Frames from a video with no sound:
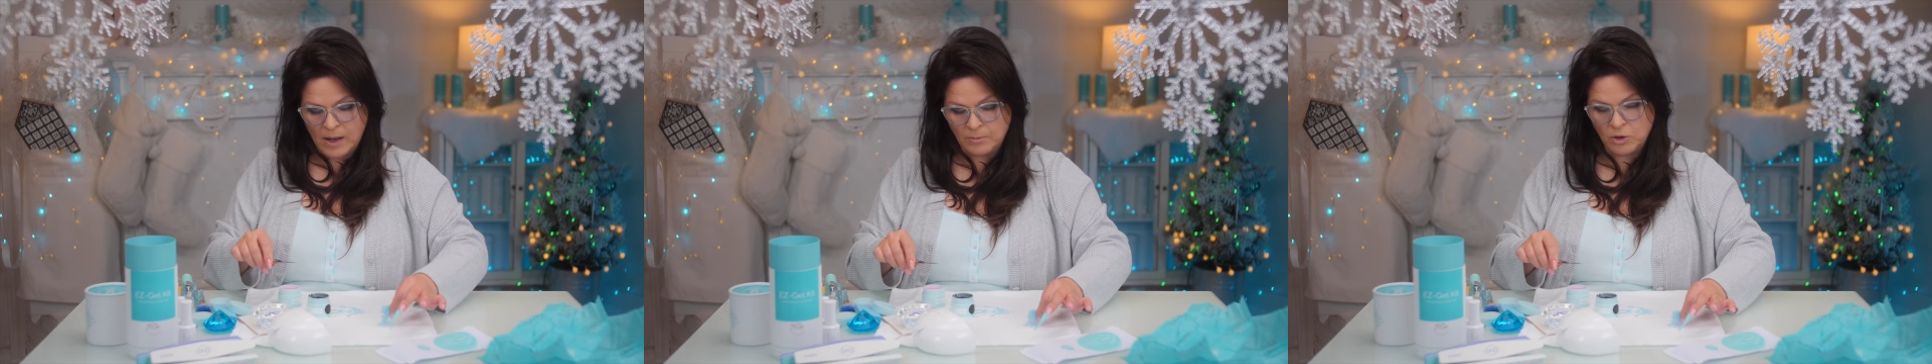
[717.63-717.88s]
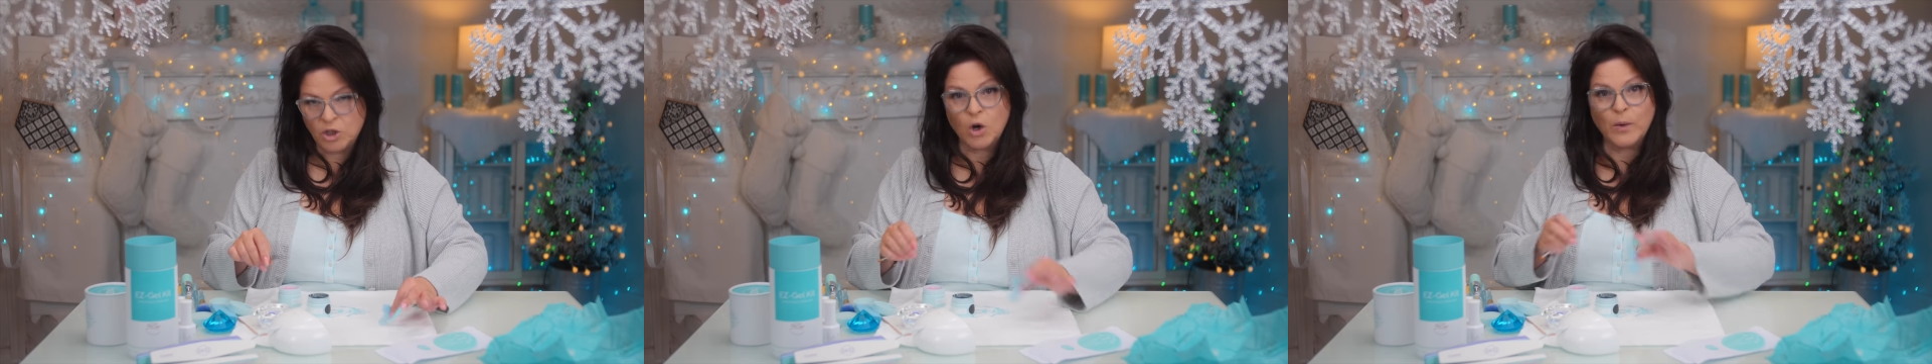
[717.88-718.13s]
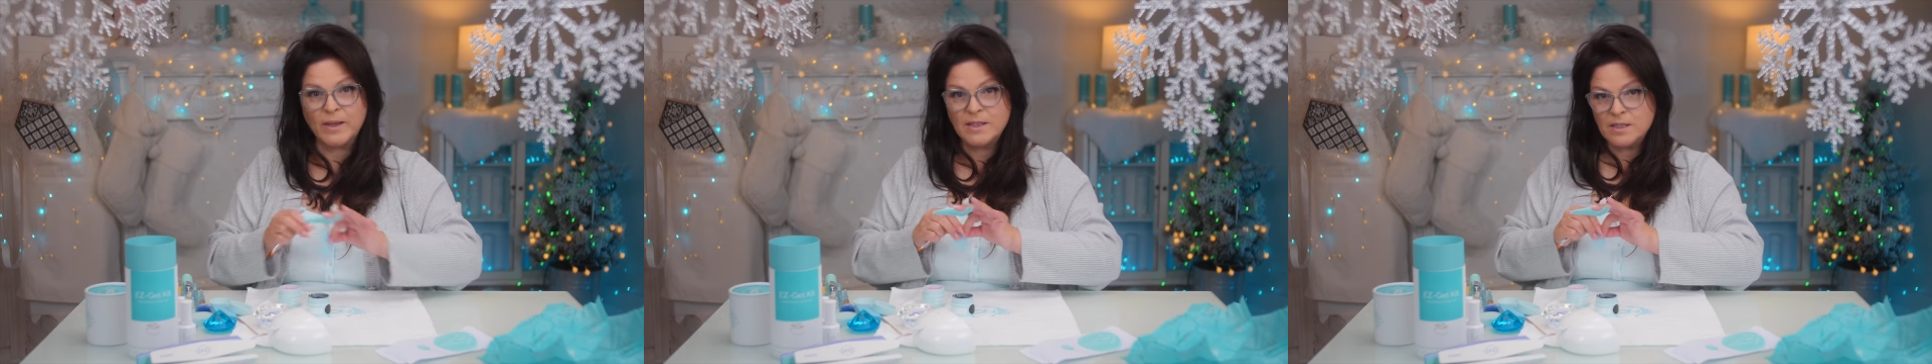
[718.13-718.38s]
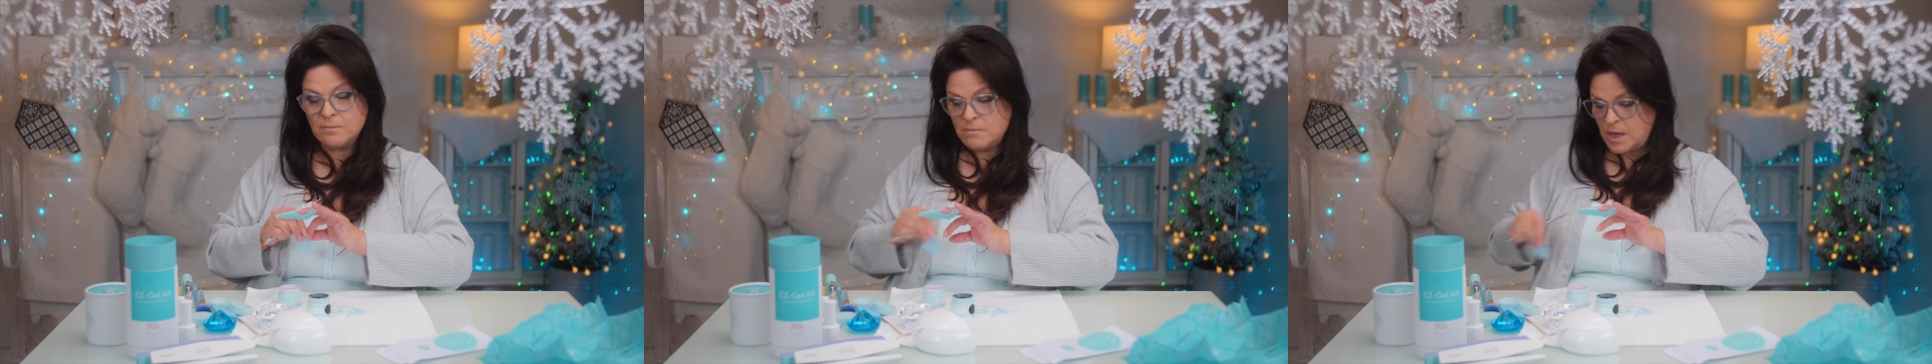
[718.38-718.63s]
I'm going
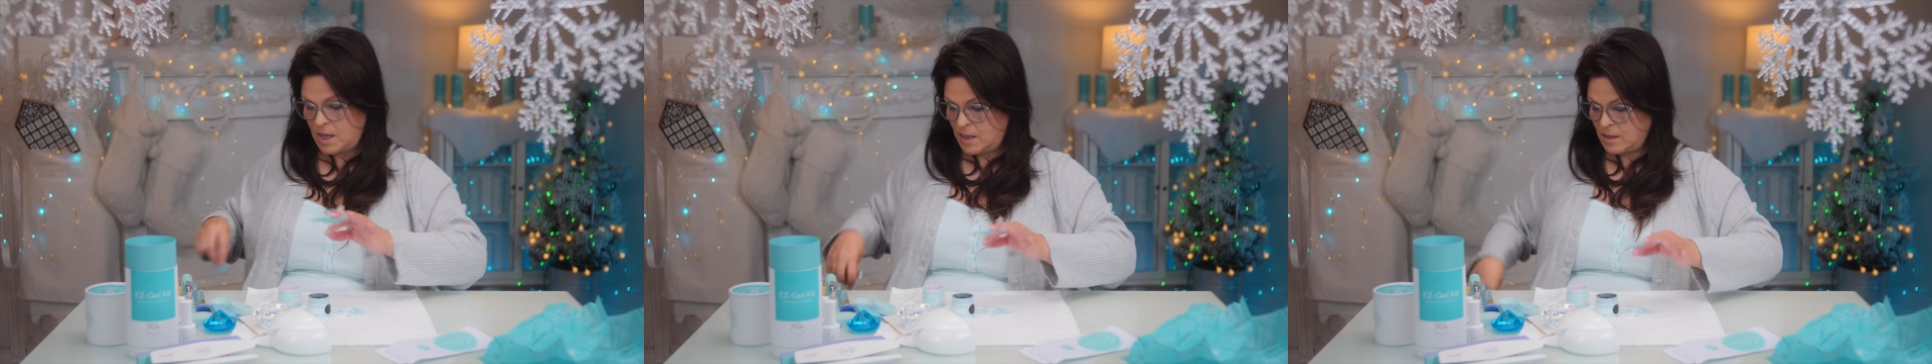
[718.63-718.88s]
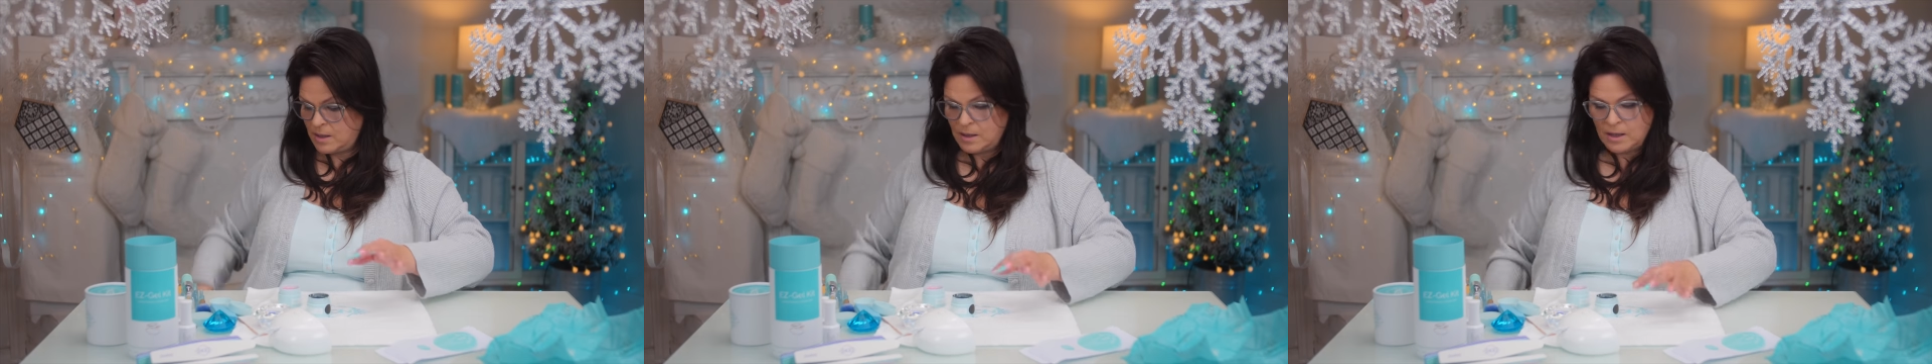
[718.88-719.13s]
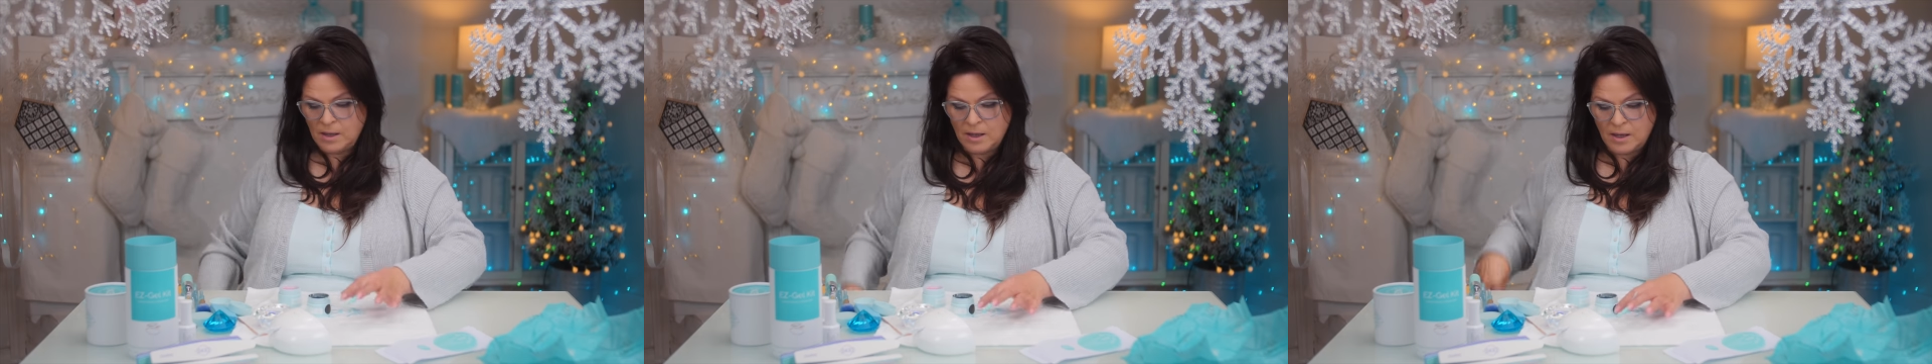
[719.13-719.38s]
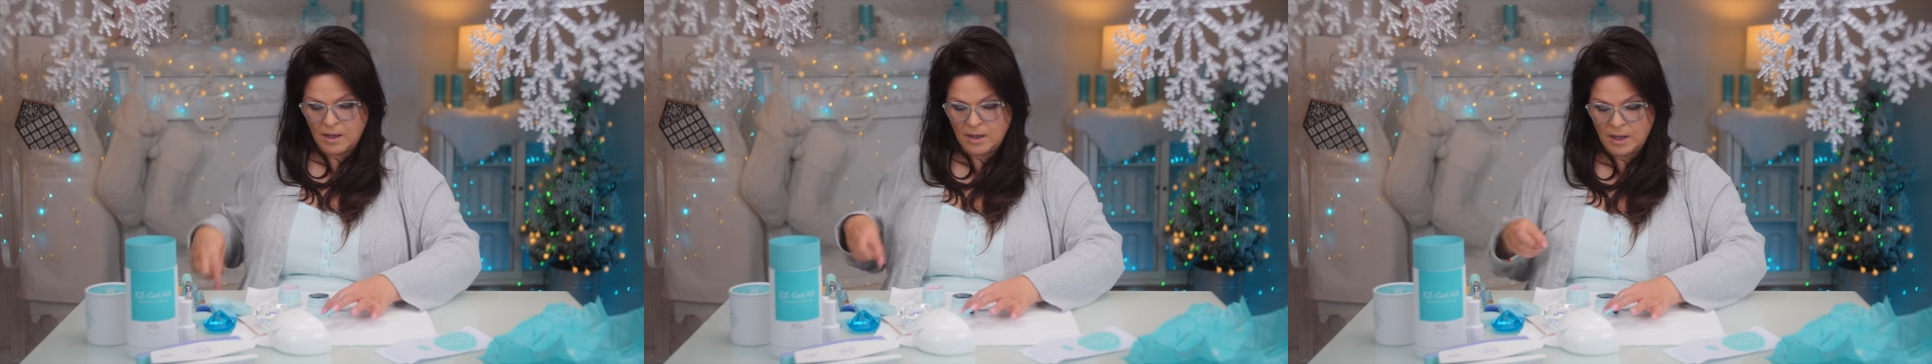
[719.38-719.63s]
to make
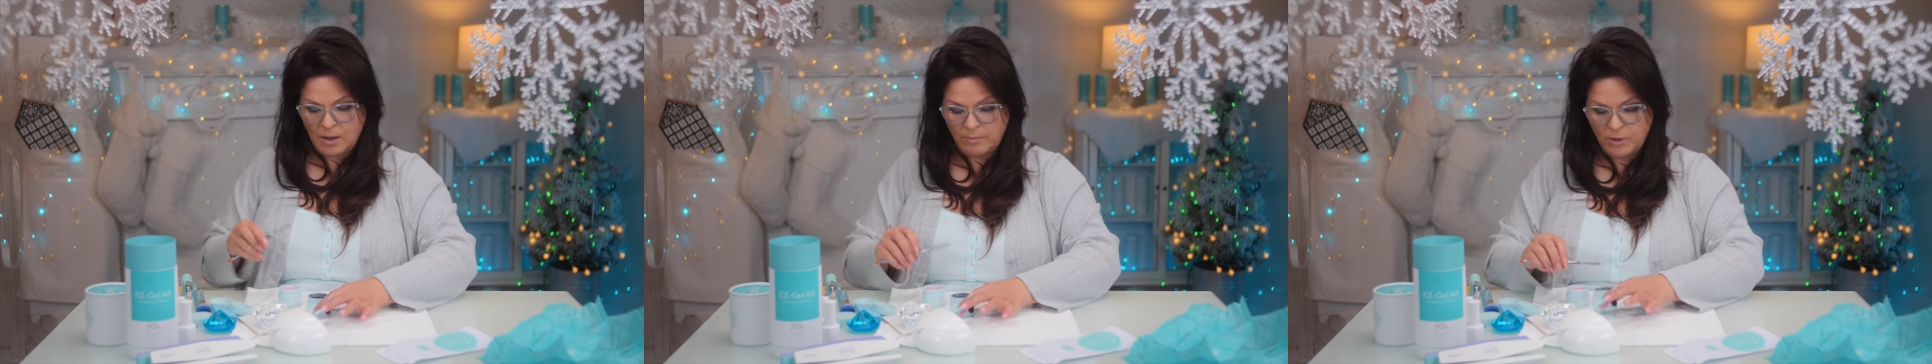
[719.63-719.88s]
a